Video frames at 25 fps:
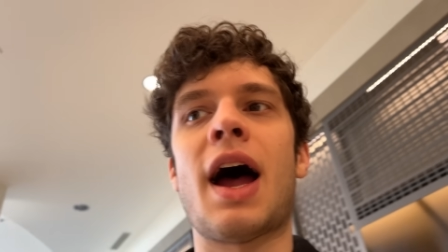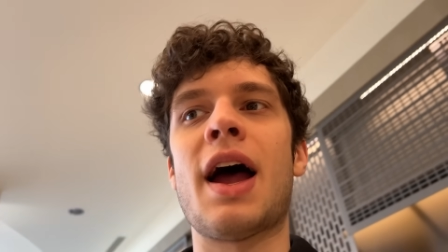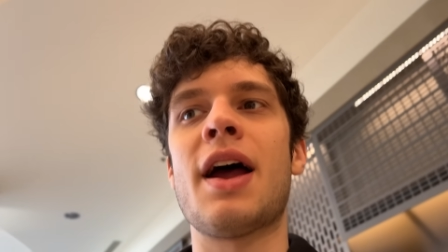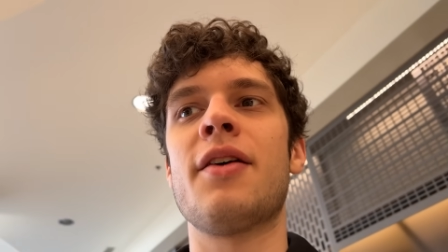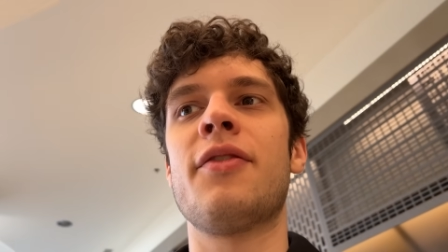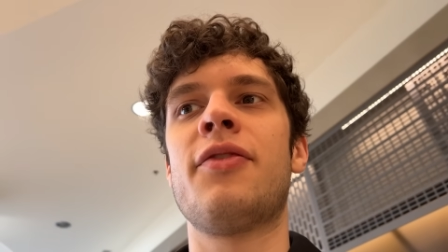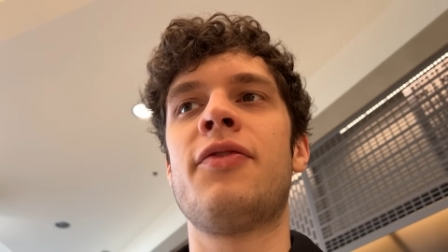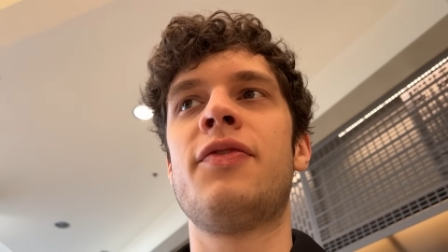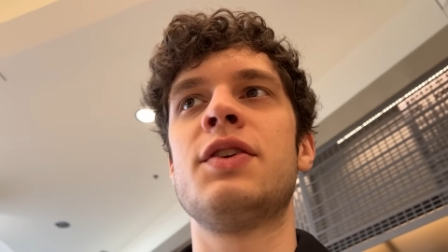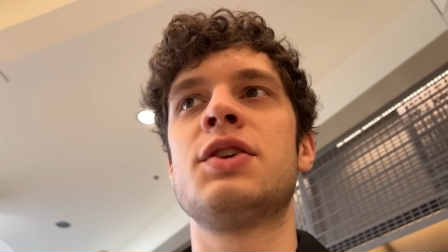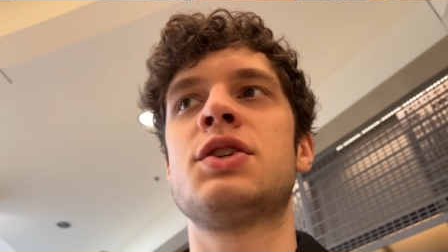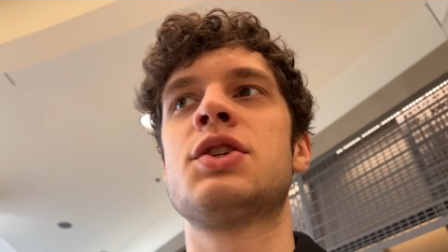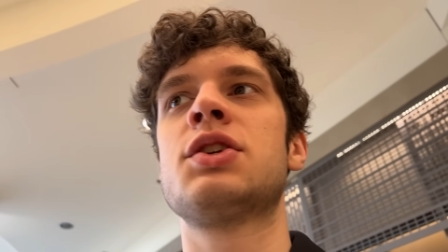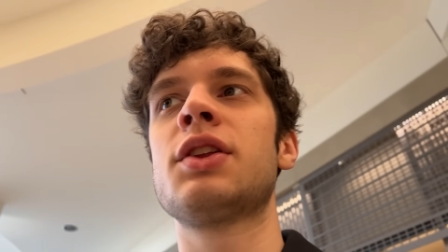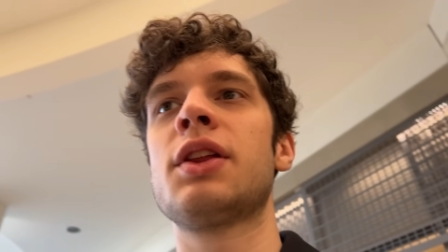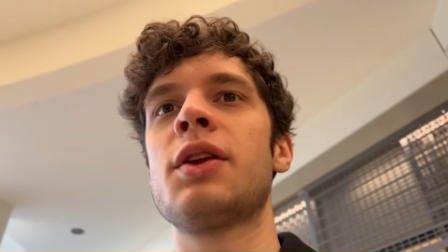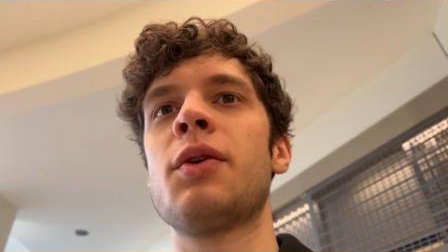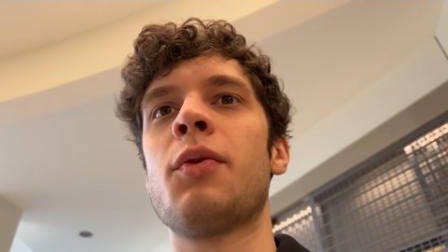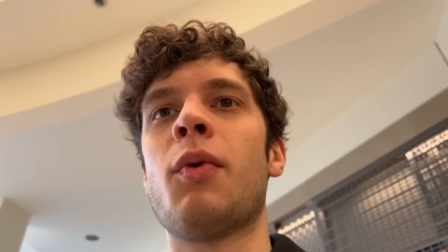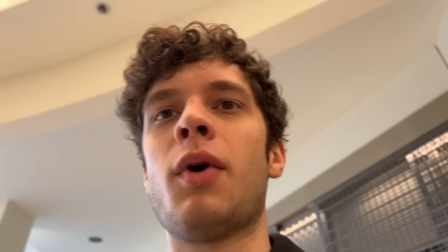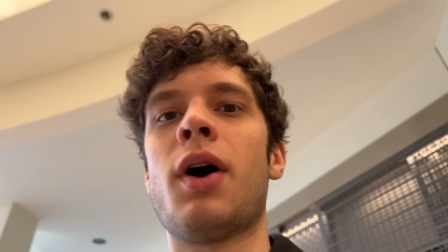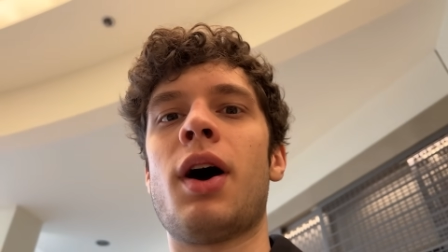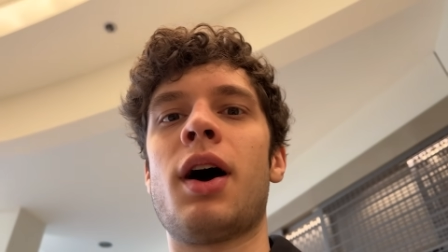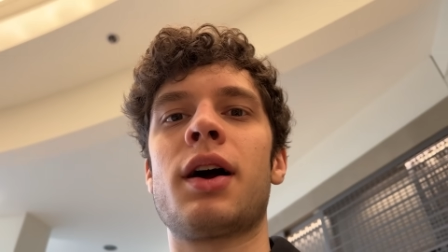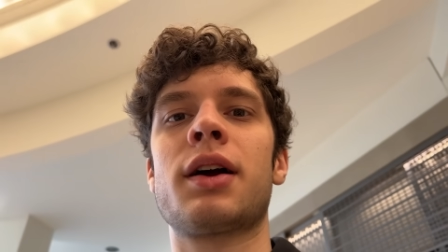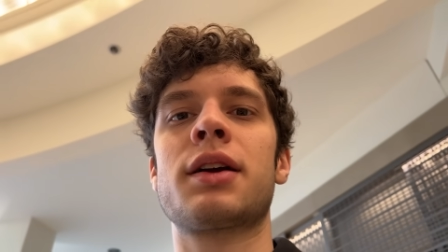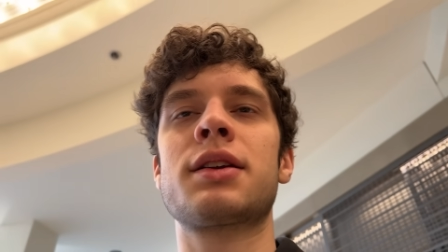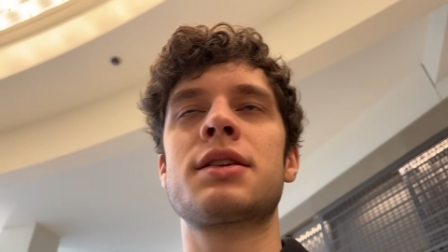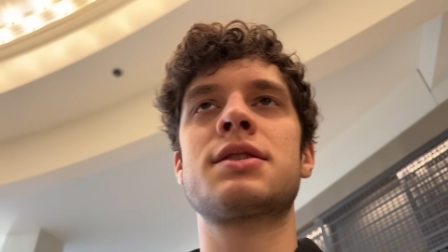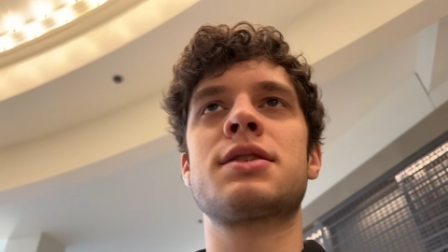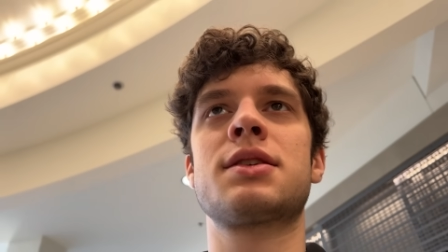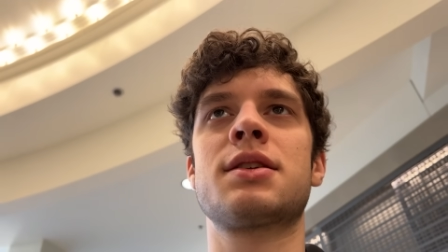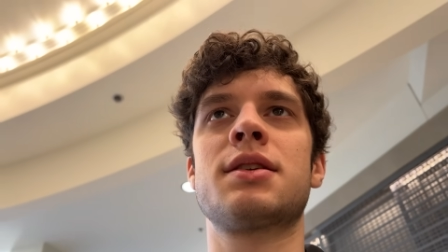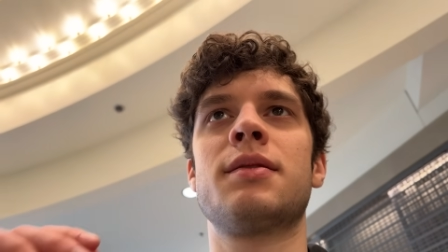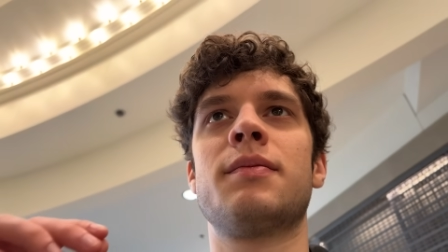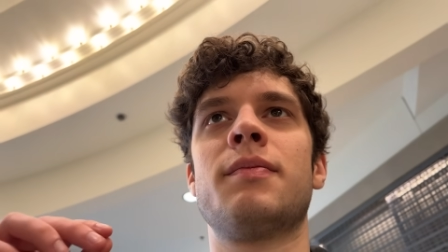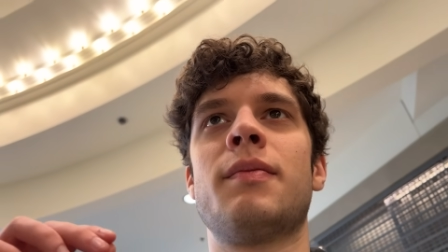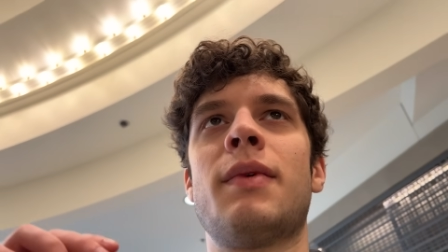I officially
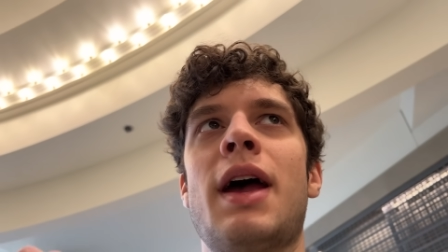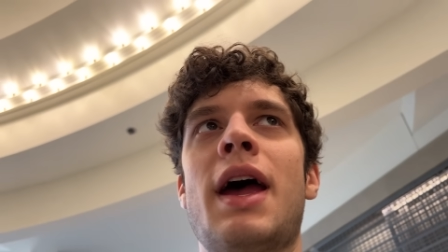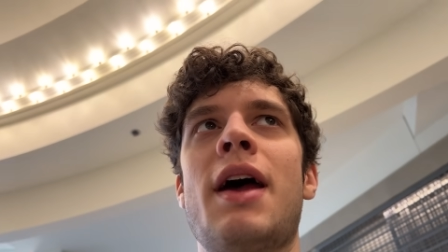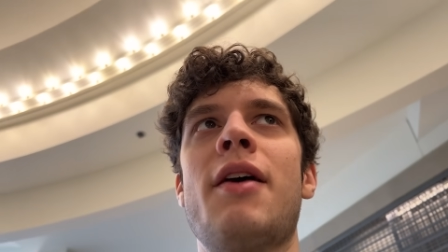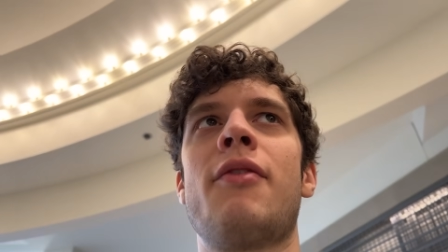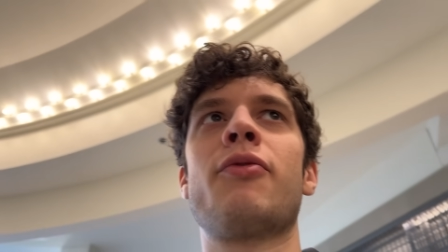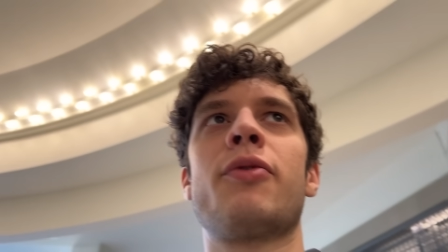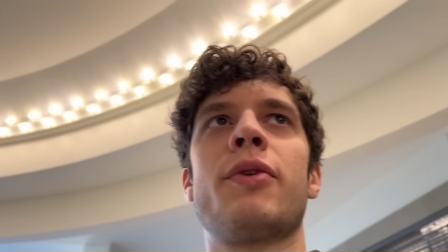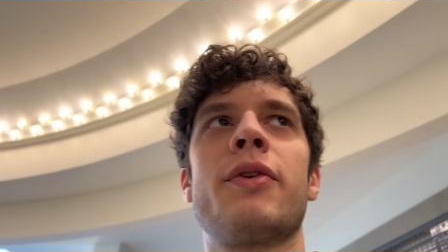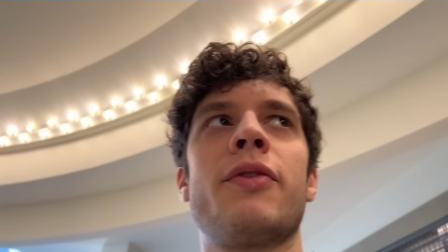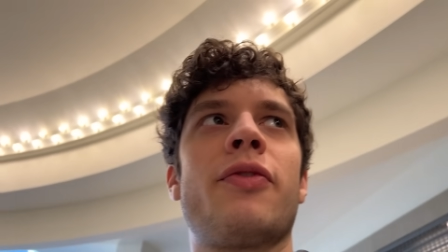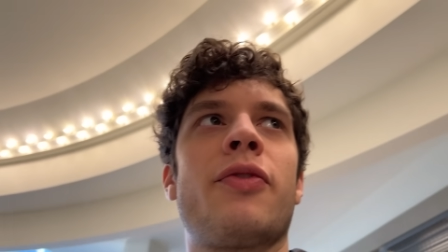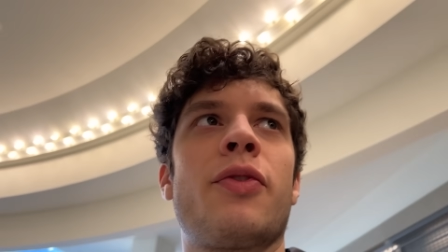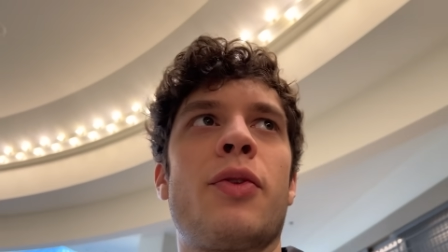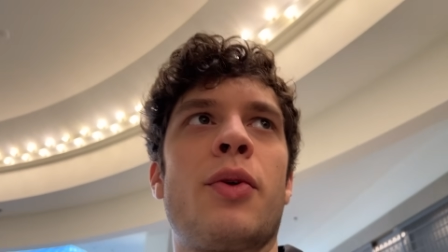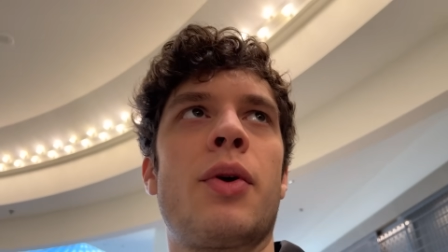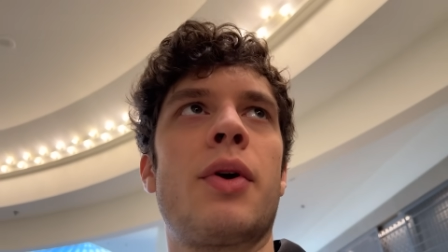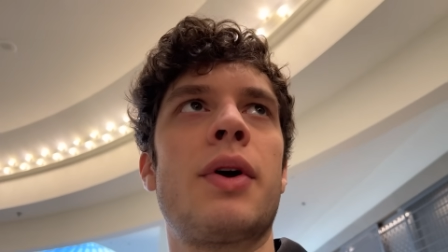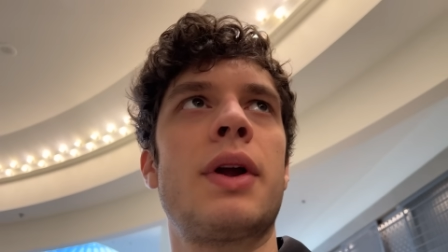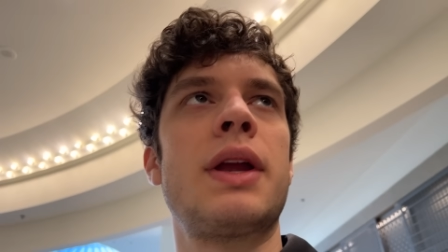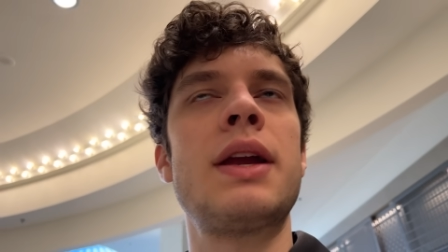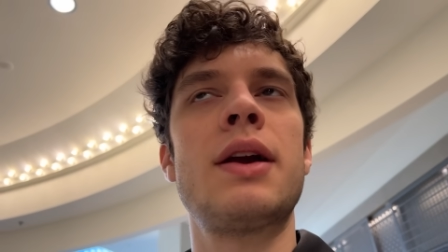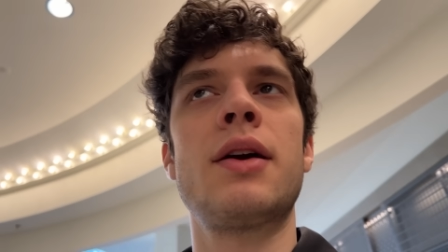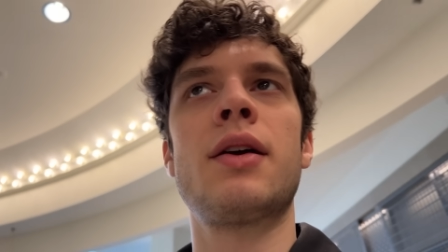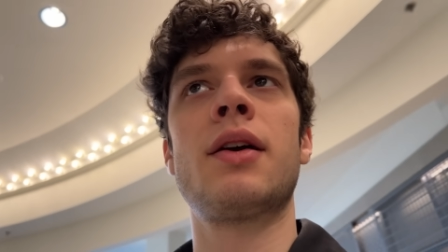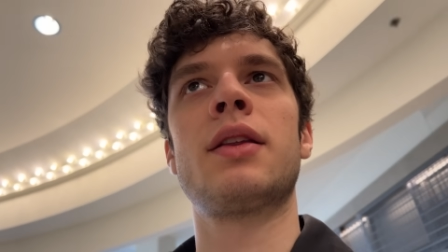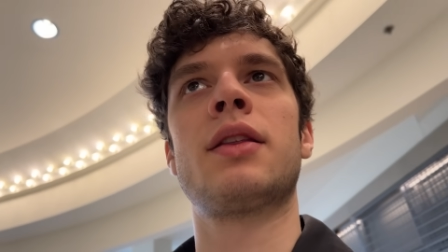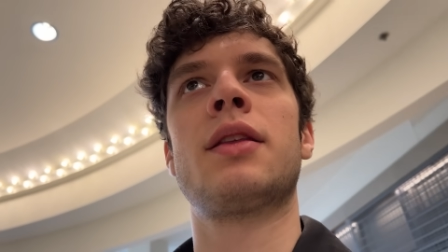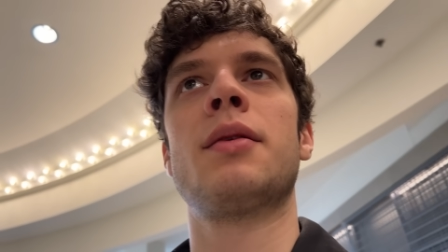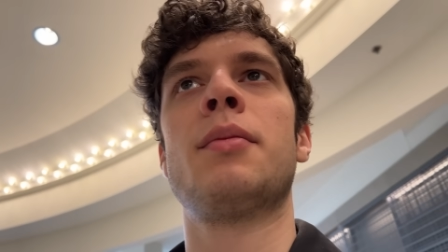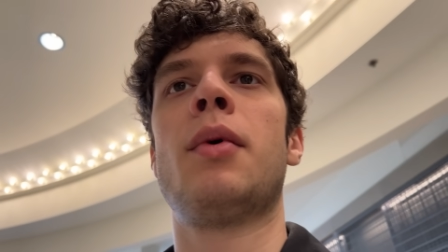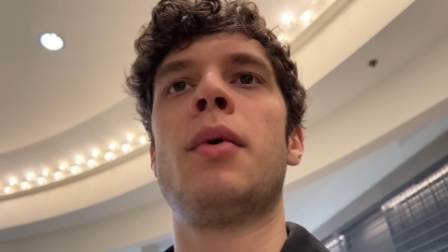walked every floor here at the